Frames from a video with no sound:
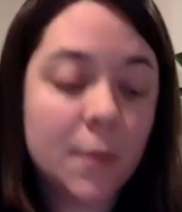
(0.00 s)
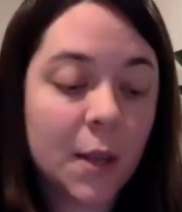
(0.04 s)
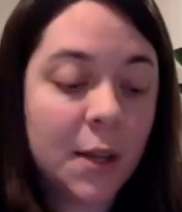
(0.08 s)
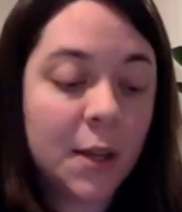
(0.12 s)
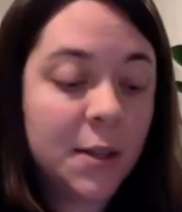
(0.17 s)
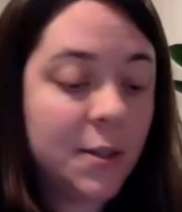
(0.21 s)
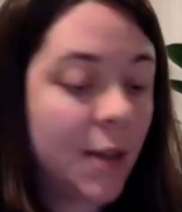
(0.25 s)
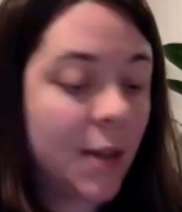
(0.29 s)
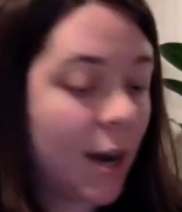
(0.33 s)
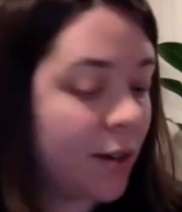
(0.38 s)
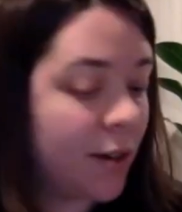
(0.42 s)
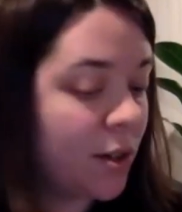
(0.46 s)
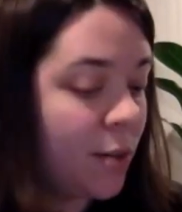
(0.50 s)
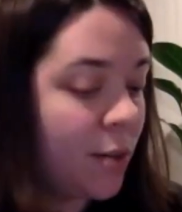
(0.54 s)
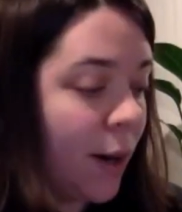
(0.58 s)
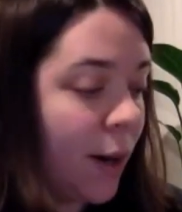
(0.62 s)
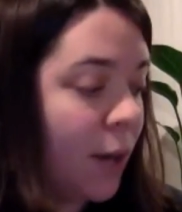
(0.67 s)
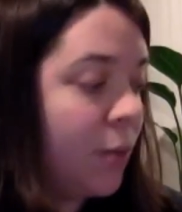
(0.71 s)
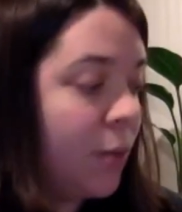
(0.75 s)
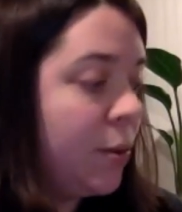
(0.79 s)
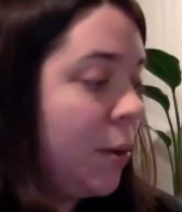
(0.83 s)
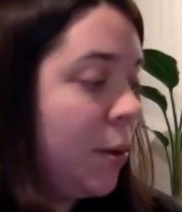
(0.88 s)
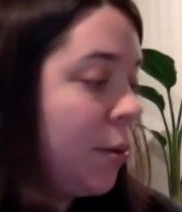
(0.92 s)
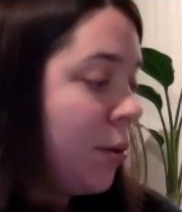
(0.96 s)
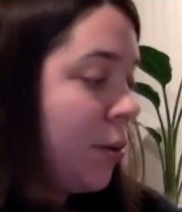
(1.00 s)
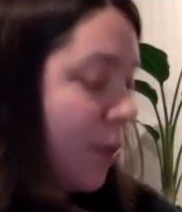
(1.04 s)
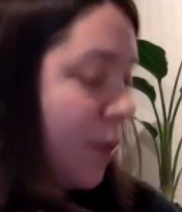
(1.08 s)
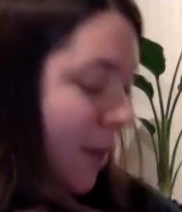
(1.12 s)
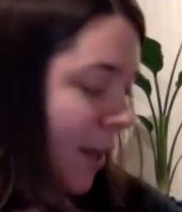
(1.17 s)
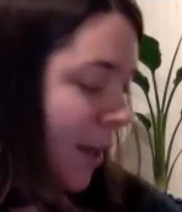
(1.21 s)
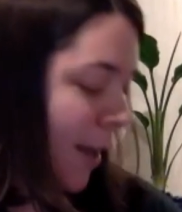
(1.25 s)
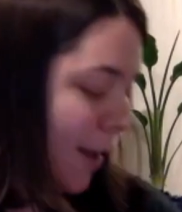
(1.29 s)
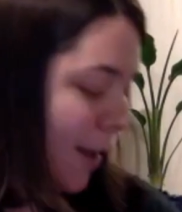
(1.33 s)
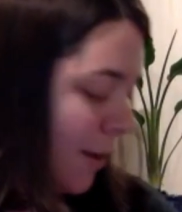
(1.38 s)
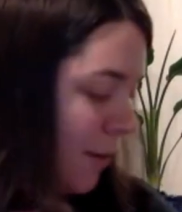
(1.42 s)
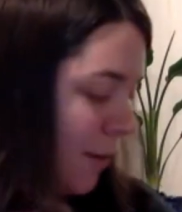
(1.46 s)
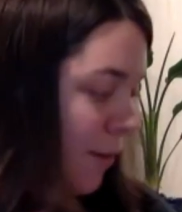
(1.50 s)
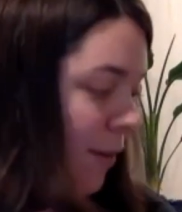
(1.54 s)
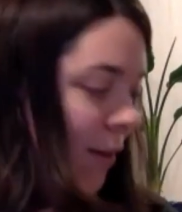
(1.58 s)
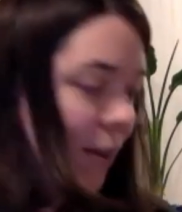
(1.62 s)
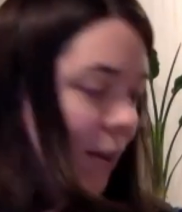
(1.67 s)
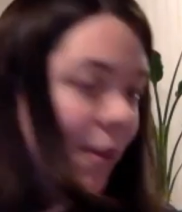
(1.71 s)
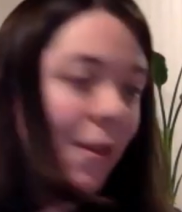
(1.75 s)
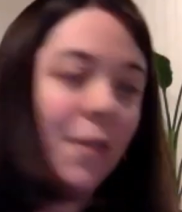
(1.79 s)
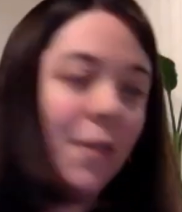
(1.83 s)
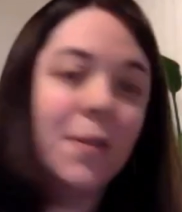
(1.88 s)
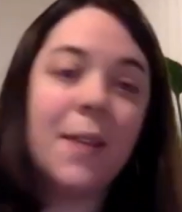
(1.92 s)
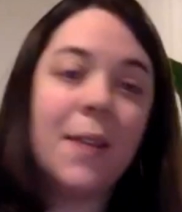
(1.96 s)
And Dr. Martin Luther King,
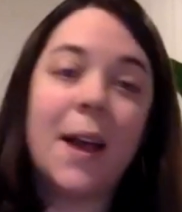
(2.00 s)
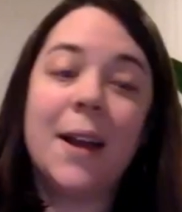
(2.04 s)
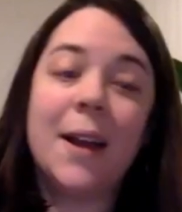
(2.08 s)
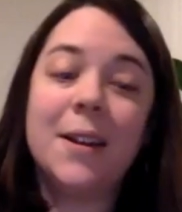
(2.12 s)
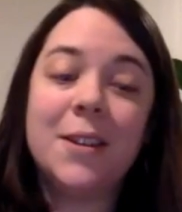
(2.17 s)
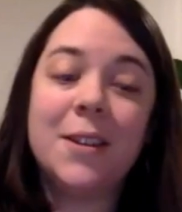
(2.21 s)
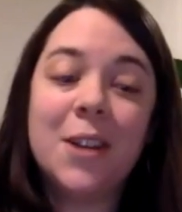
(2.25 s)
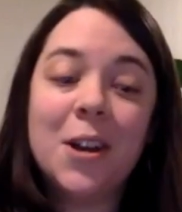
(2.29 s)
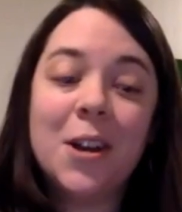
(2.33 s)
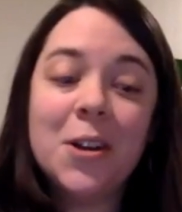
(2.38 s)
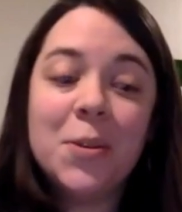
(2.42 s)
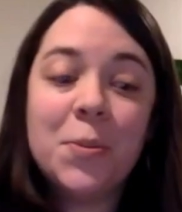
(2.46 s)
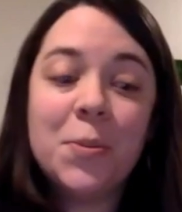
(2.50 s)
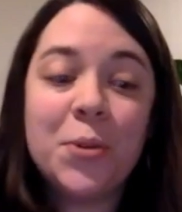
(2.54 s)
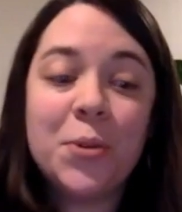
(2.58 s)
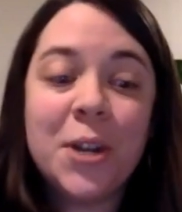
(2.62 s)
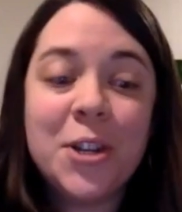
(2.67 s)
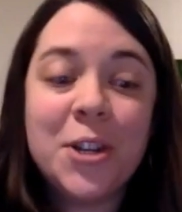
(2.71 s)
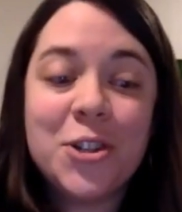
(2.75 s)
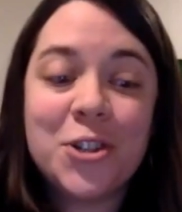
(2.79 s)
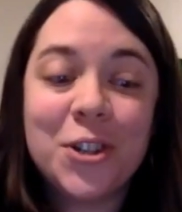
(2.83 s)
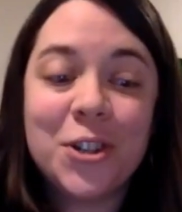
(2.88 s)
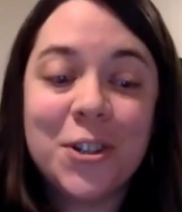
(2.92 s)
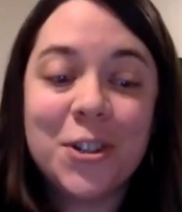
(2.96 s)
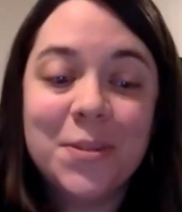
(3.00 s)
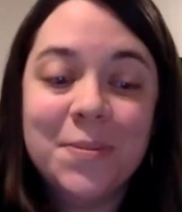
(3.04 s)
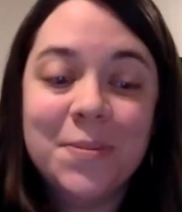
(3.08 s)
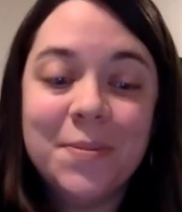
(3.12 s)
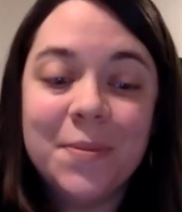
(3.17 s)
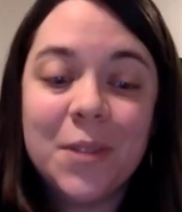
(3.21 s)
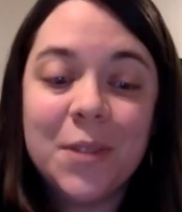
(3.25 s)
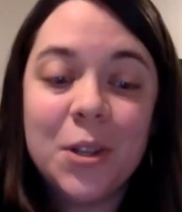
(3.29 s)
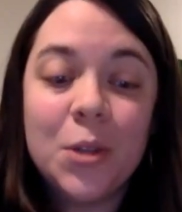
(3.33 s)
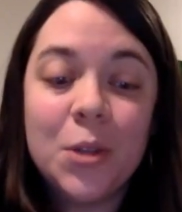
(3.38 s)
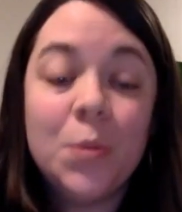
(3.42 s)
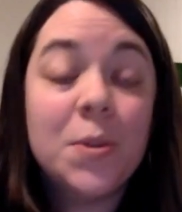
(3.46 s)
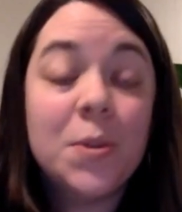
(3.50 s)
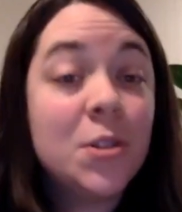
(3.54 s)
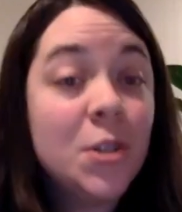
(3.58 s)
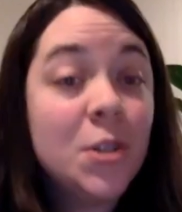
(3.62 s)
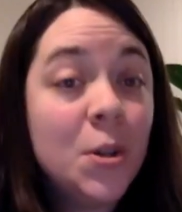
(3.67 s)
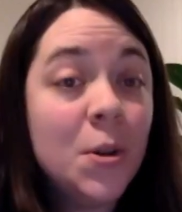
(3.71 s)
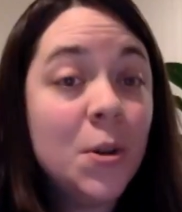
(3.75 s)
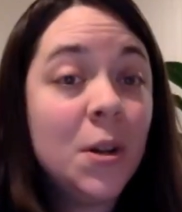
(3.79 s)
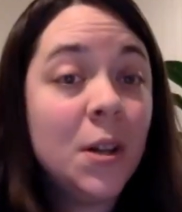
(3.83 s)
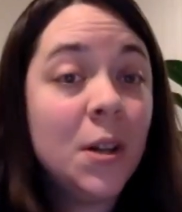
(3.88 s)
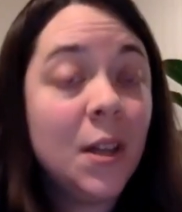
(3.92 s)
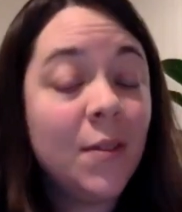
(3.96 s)
that young preacher who was
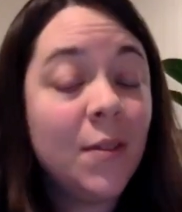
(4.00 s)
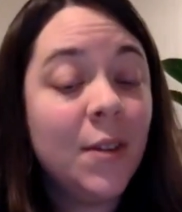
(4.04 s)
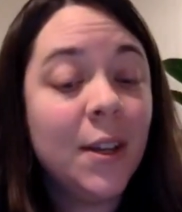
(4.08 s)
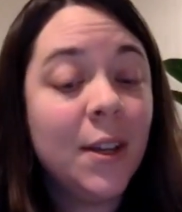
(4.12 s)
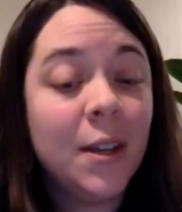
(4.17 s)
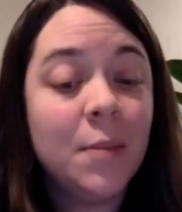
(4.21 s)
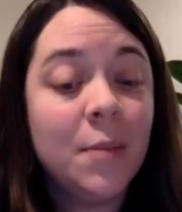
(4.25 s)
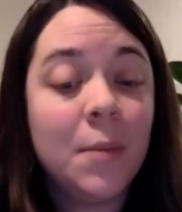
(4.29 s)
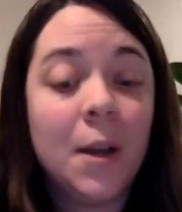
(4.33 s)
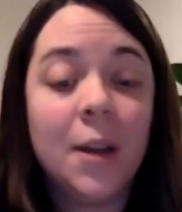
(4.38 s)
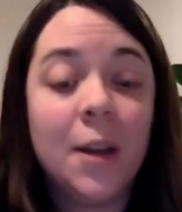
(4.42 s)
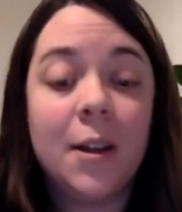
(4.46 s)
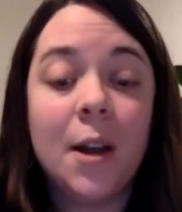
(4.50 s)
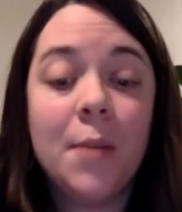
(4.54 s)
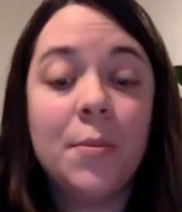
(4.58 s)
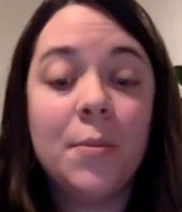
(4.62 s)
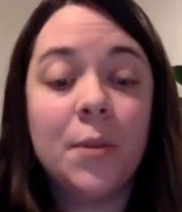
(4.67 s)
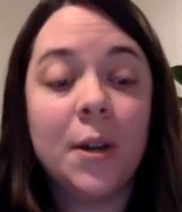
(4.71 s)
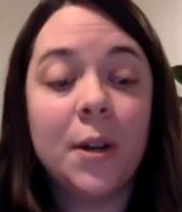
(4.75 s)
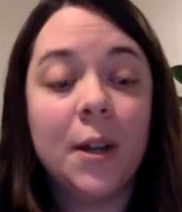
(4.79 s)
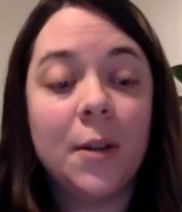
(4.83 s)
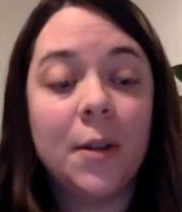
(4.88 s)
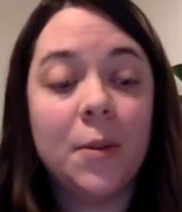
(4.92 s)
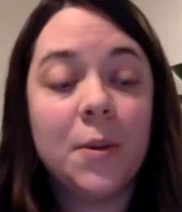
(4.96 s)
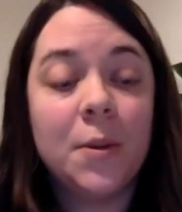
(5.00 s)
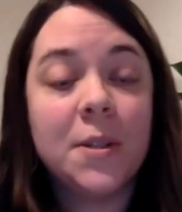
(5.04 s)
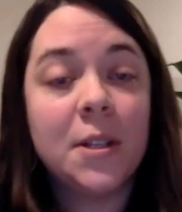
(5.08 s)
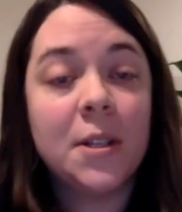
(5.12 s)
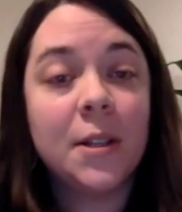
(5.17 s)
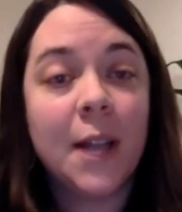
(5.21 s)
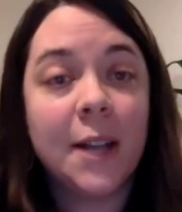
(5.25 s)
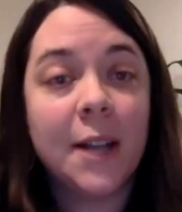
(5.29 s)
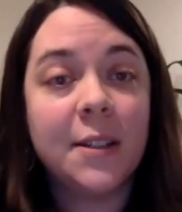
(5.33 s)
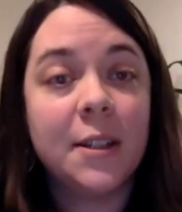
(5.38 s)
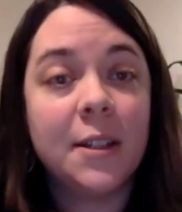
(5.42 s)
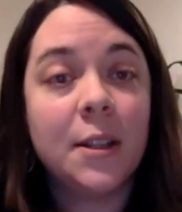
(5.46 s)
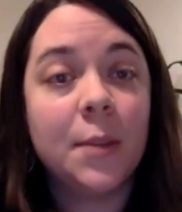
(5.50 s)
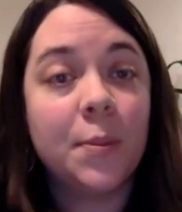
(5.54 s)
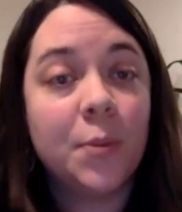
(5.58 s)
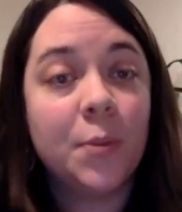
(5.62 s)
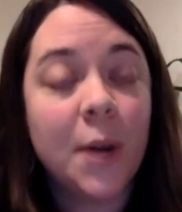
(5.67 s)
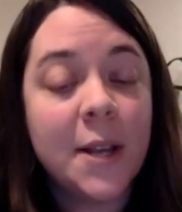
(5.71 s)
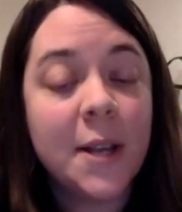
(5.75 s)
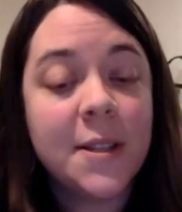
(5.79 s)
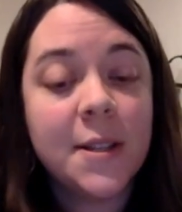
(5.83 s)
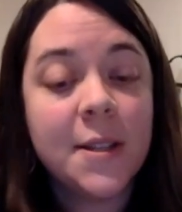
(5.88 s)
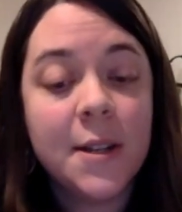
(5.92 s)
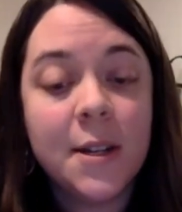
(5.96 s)
new to living in Montgomery, was elected the
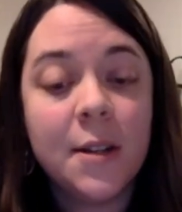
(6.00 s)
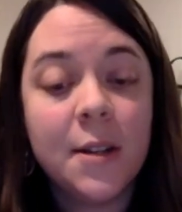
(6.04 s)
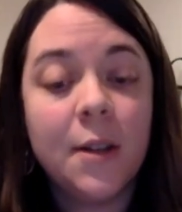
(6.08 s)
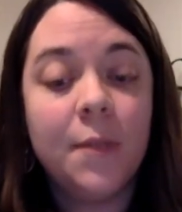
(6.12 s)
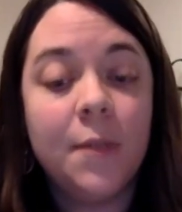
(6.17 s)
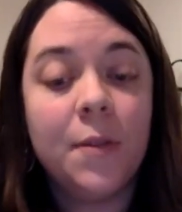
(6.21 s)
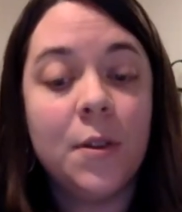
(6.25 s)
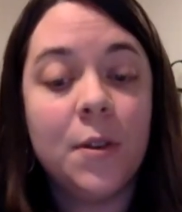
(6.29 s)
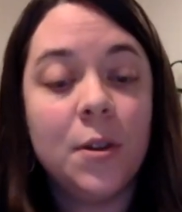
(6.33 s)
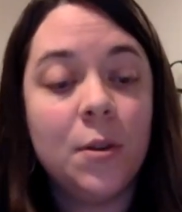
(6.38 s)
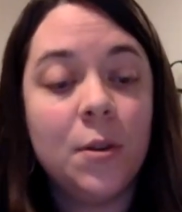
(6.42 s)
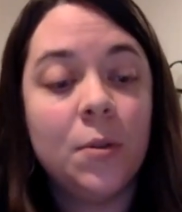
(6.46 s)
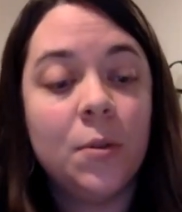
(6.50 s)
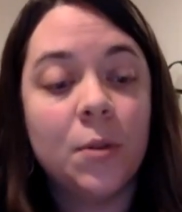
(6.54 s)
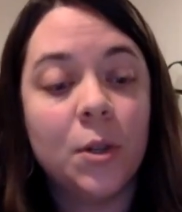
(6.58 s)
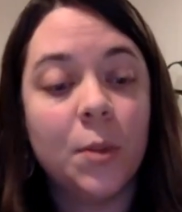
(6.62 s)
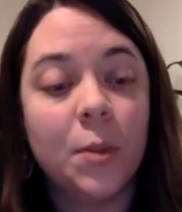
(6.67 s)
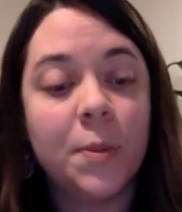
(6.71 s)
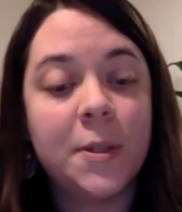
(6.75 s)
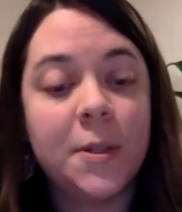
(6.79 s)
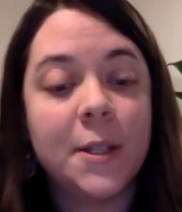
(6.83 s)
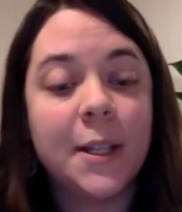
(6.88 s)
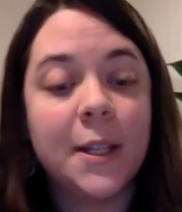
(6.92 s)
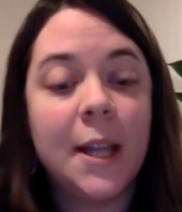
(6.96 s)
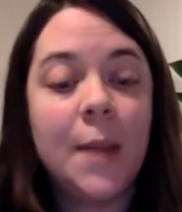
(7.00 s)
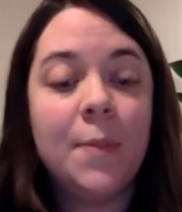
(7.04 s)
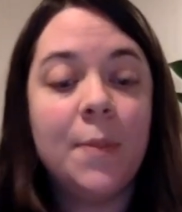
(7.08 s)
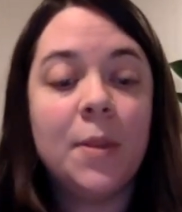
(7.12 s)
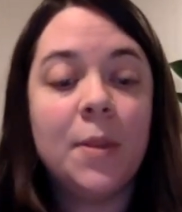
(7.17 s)
president of the new group to keep the